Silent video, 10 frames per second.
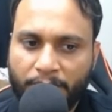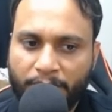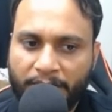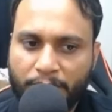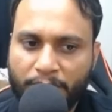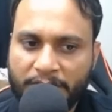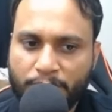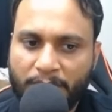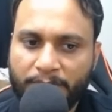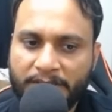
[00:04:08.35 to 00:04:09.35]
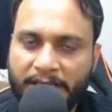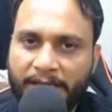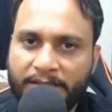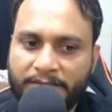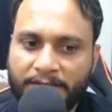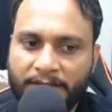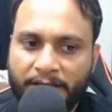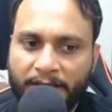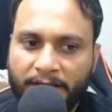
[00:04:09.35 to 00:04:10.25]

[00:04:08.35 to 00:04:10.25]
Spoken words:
Okay, you can swap this I and j.